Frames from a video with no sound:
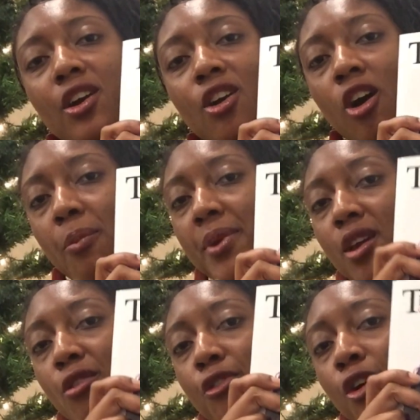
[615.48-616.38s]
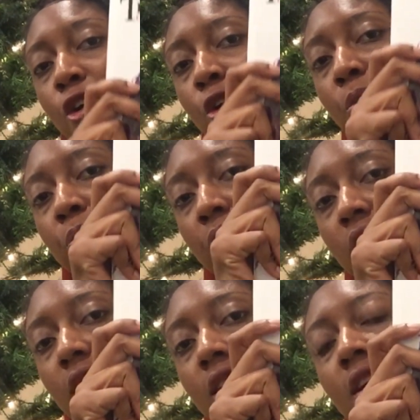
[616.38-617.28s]
a copy of her
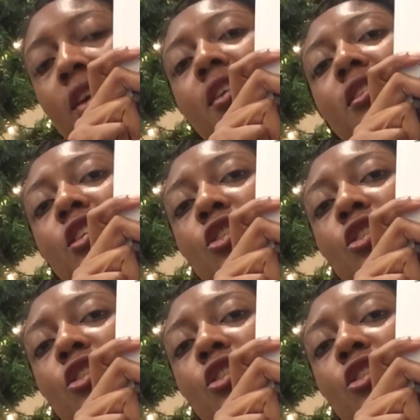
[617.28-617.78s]
book, The